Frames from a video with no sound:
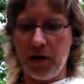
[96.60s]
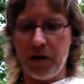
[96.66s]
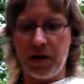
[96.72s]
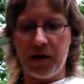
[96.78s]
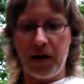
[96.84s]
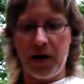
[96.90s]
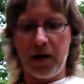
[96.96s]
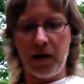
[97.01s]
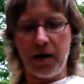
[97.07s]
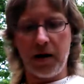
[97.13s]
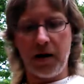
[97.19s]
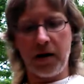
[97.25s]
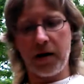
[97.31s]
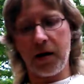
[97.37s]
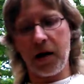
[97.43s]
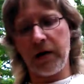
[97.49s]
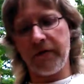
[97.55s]
It's
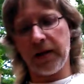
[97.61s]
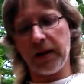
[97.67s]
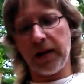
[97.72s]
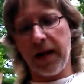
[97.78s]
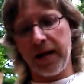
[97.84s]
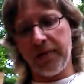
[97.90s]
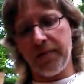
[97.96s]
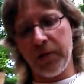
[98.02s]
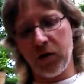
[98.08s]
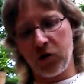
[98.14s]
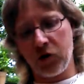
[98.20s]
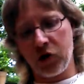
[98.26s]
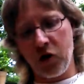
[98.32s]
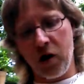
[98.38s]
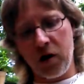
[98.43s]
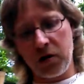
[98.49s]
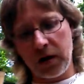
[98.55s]
a kind of a light milk
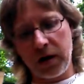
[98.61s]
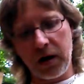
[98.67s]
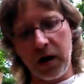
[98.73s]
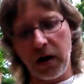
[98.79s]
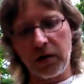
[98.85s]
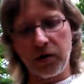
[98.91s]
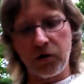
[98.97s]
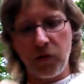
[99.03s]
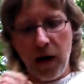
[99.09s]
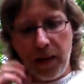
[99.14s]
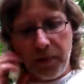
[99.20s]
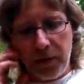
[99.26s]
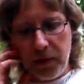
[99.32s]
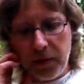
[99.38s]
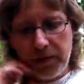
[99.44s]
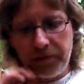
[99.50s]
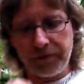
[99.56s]
chocolate colored
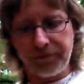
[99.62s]
wrapper.